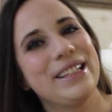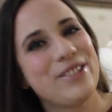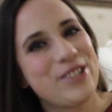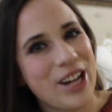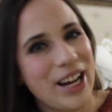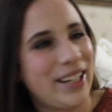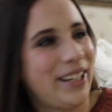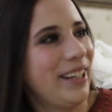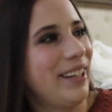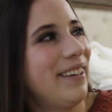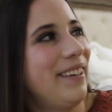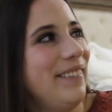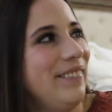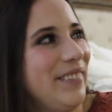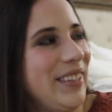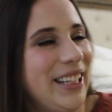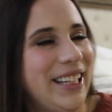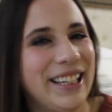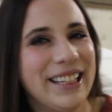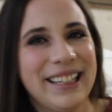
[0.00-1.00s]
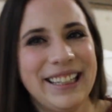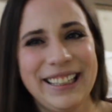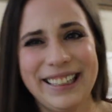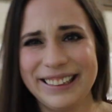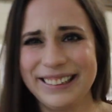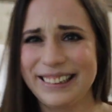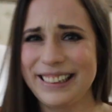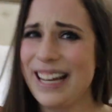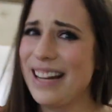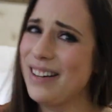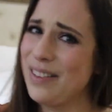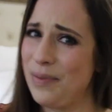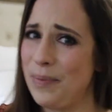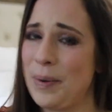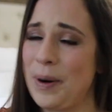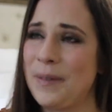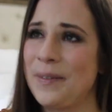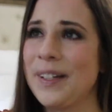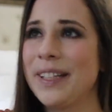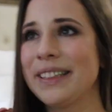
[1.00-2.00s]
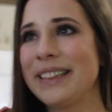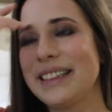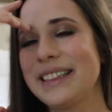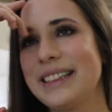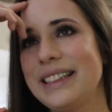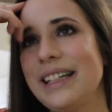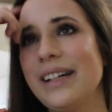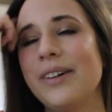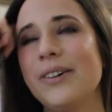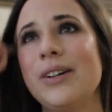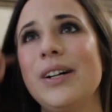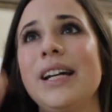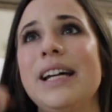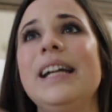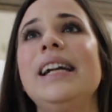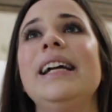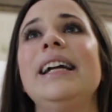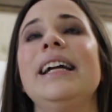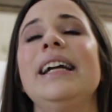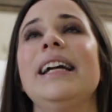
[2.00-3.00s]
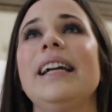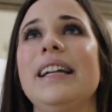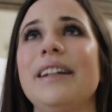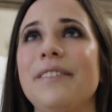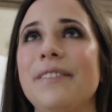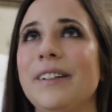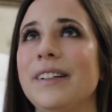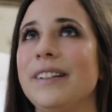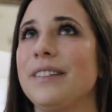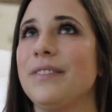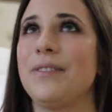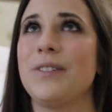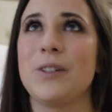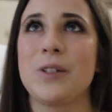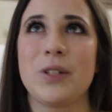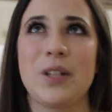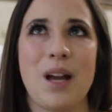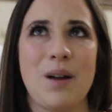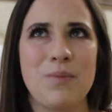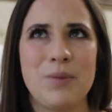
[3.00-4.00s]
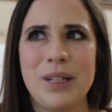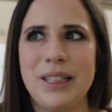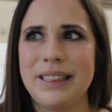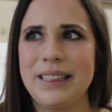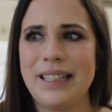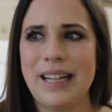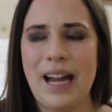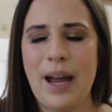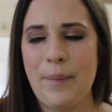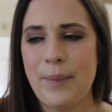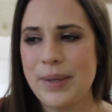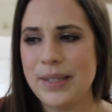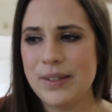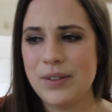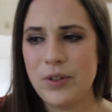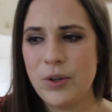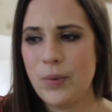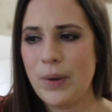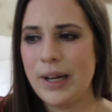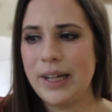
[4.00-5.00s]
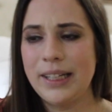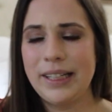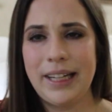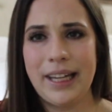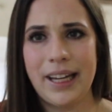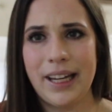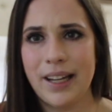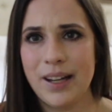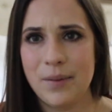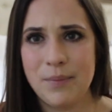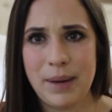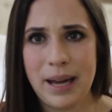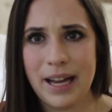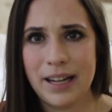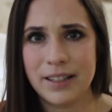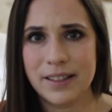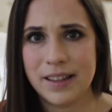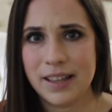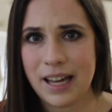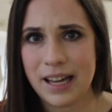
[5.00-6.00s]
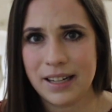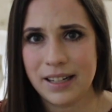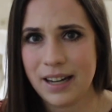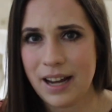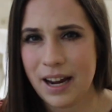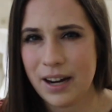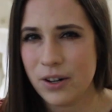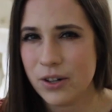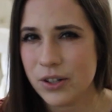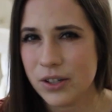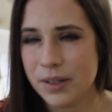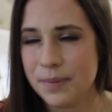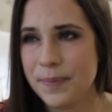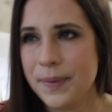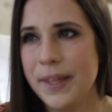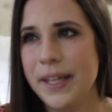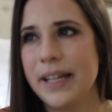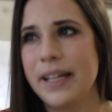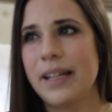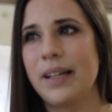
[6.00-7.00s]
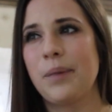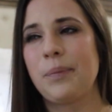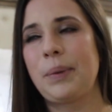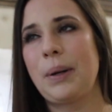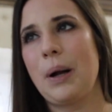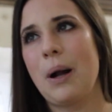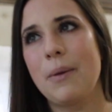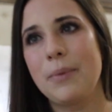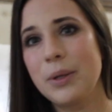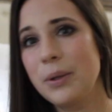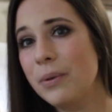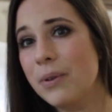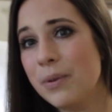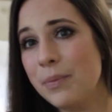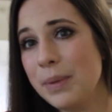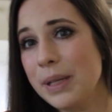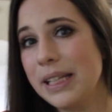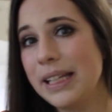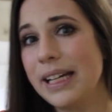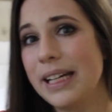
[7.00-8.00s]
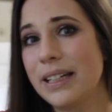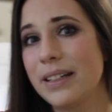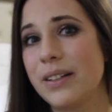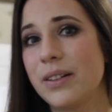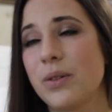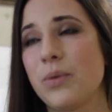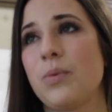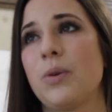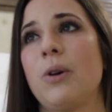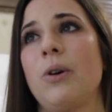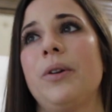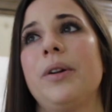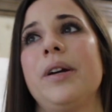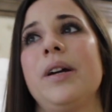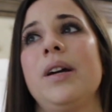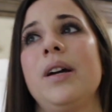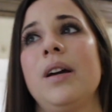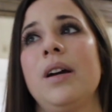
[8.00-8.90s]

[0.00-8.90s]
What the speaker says: and checking on me. Like it's kind of perfect. So if it for some reason happens to where he can't come back that night or something, it probably won't be the end of the world.